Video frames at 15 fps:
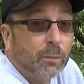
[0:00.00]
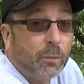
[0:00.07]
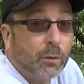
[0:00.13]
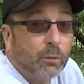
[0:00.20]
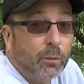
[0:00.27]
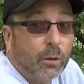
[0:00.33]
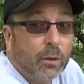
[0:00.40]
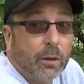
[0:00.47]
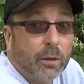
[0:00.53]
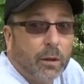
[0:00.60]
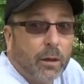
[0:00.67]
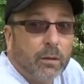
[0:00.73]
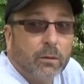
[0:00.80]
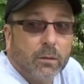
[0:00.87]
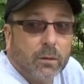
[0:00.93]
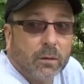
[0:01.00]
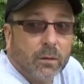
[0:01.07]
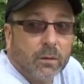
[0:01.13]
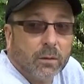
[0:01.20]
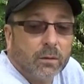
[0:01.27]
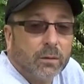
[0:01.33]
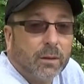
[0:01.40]
it'd be really nice to
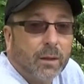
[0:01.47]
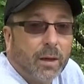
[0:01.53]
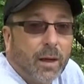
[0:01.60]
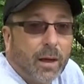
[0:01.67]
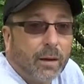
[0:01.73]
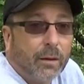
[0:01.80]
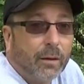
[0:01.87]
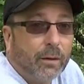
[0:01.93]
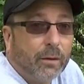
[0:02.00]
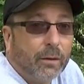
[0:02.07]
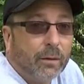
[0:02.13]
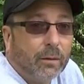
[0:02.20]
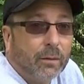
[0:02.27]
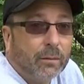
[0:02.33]
get out here and